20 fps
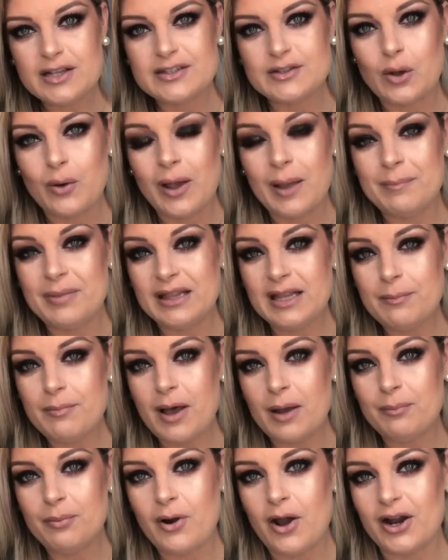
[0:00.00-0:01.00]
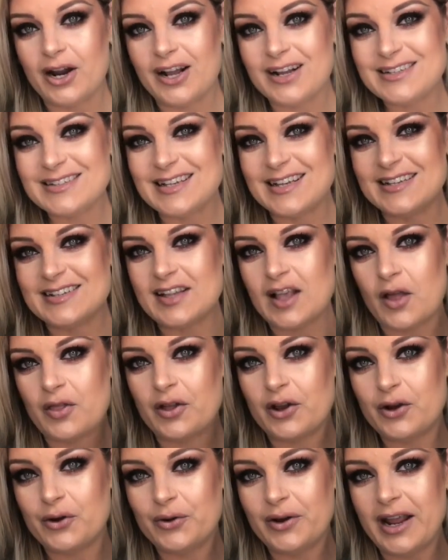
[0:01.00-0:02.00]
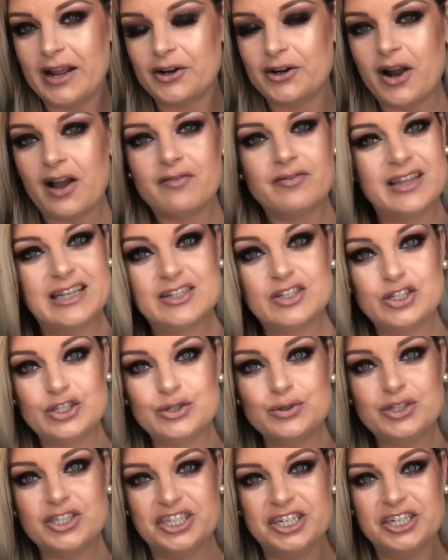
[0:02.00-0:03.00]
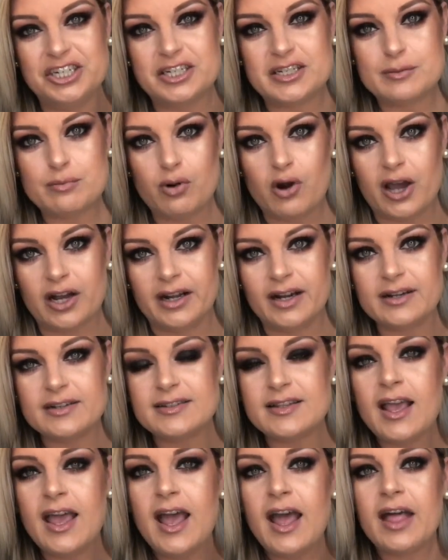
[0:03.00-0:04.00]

So Billy Bob Products is the creator of these two genius products.